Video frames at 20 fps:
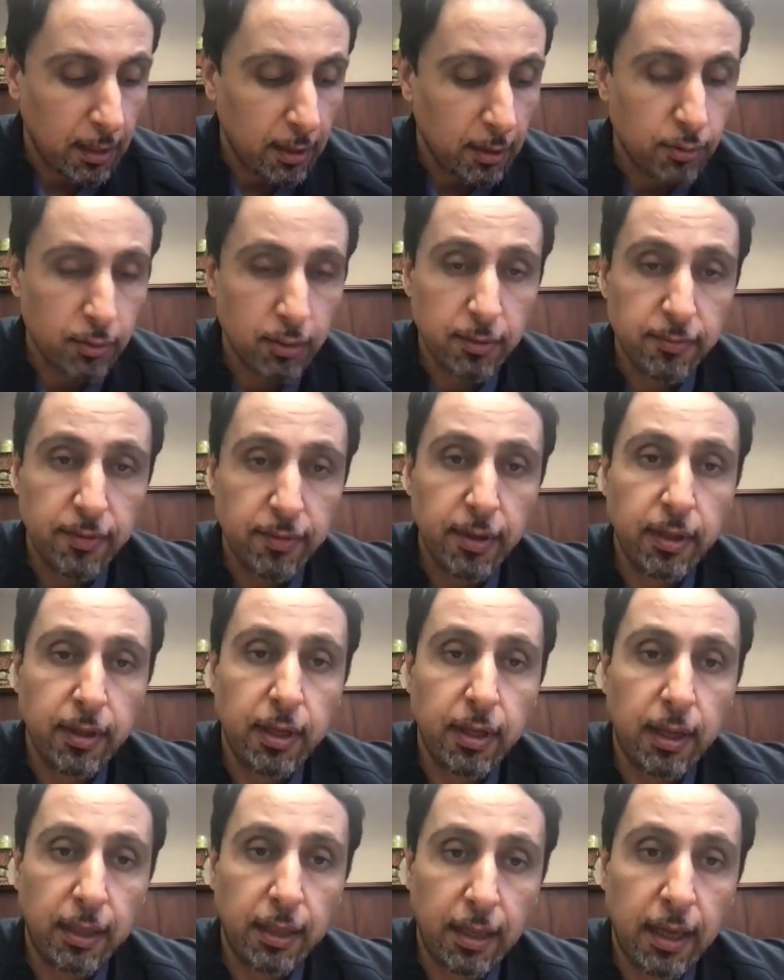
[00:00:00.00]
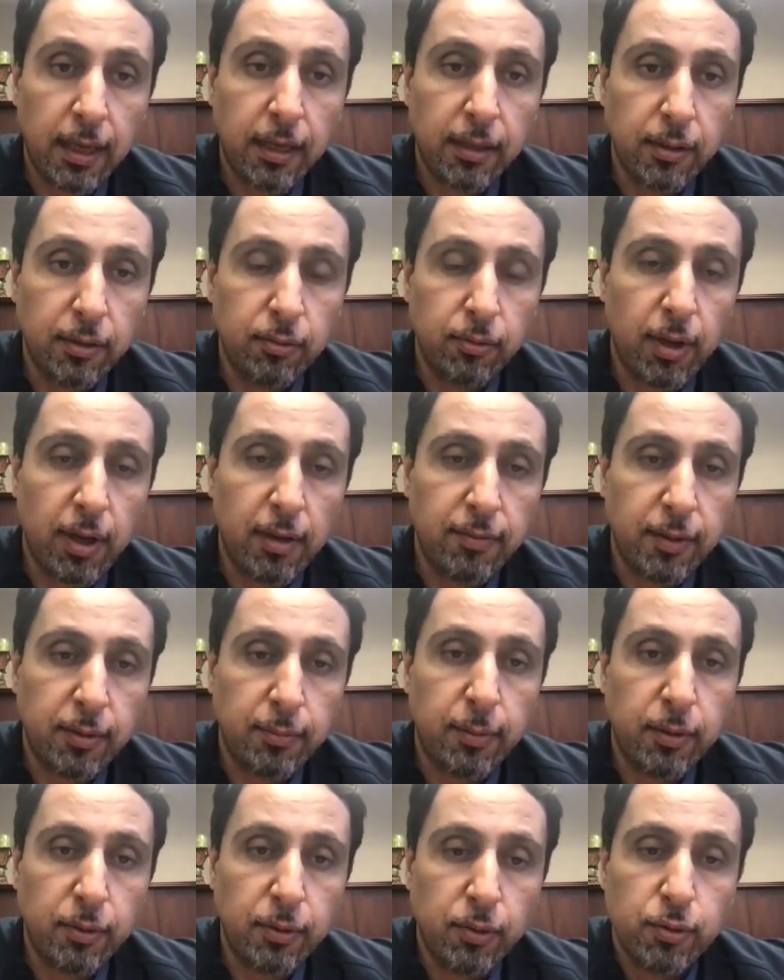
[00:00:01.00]
So it's very unlikely to have it,
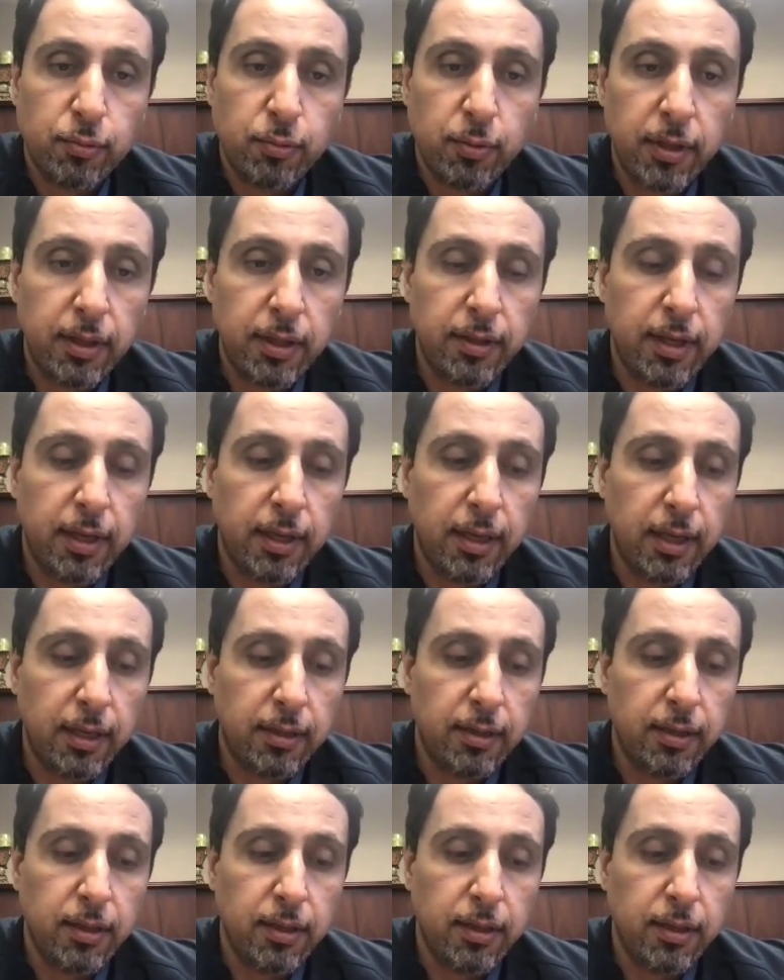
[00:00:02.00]
but usually they get